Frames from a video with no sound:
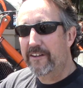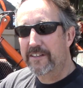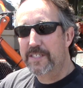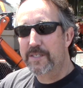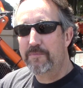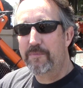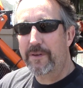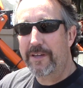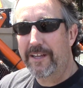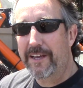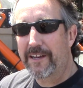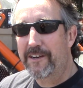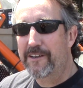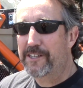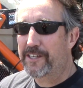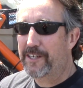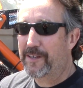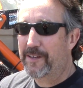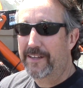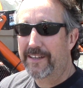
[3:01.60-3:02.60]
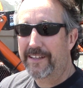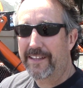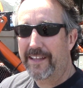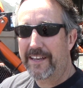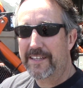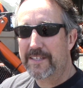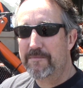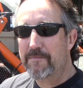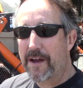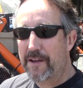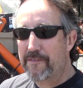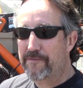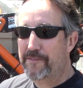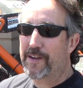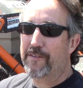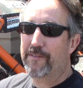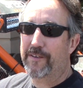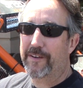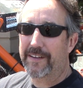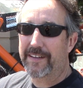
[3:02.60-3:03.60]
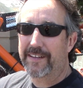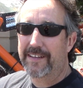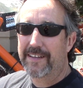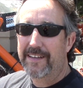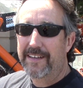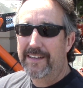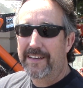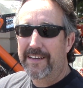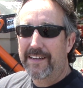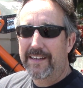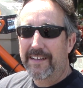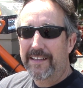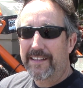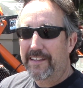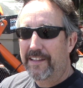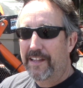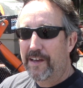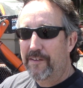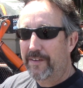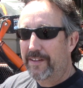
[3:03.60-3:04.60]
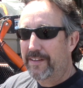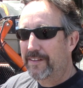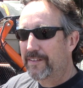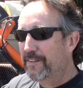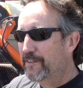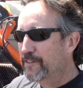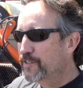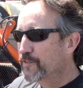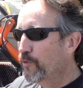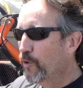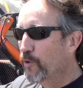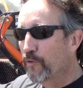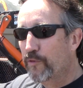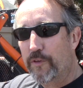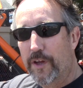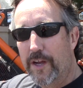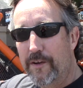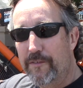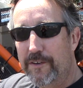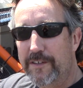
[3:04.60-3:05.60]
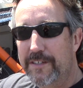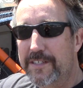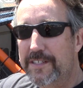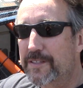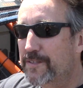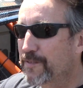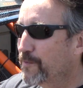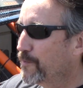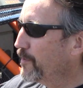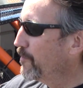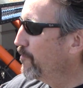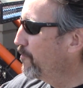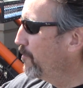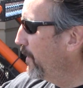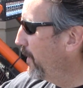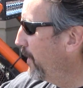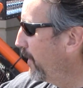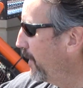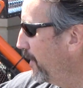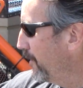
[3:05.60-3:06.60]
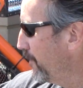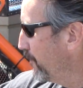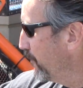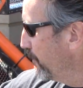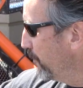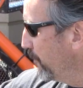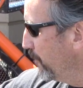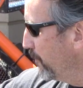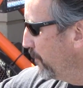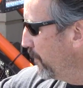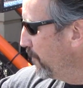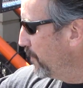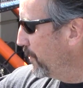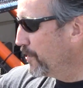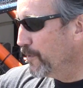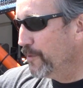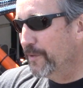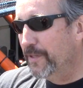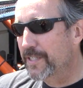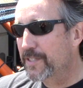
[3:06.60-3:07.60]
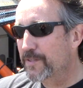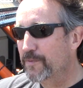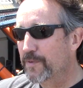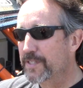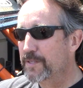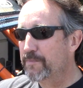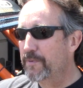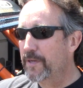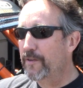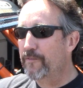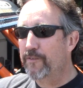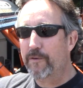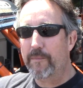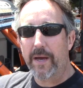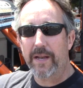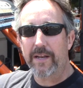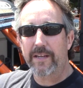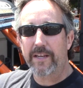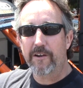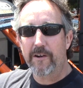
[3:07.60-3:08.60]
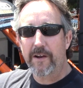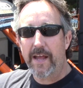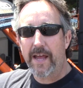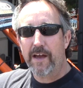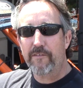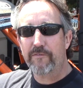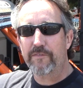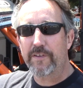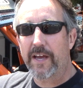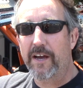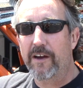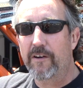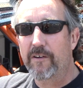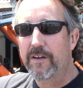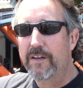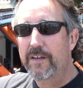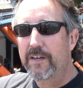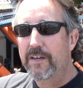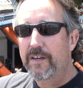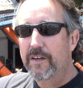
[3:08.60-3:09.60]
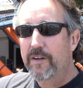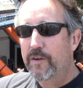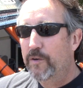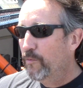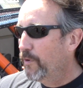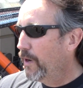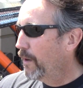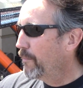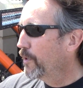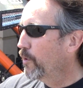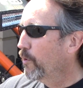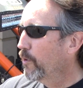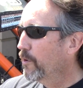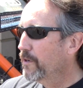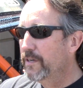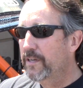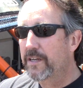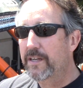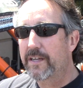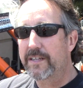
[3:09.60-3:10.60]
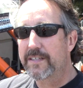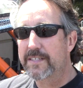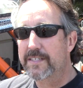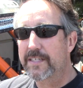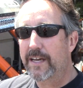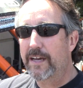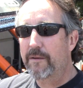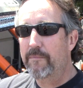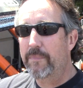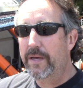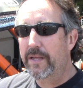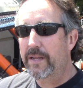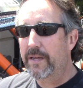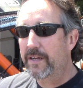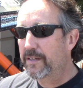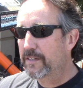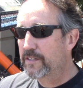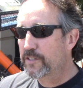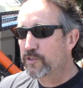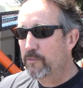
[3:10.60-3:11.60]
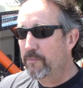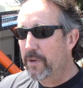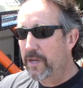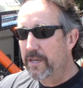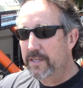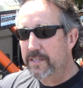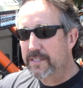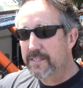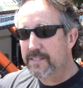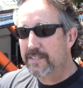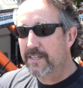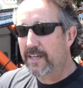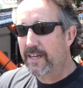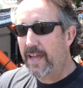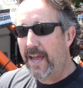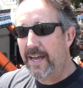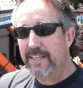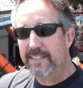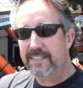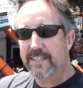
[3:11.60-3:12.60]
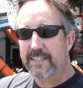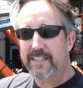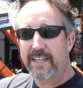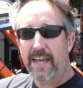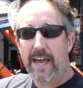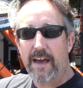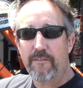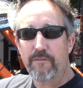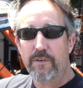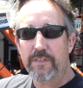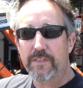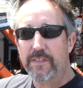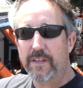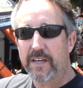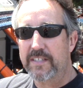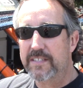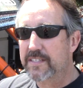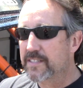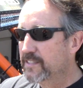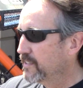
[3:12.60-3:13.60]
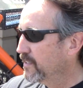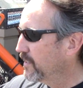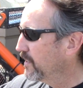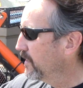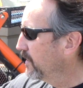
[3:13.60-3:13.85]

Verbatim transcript: it's Speed Energy. That is my favorite. Love it. There's four flavors. We've uh, we've been doing this with Speed for about a year and a half now. Robby Gordon has uh, been a tremendous uh, asset to have with us to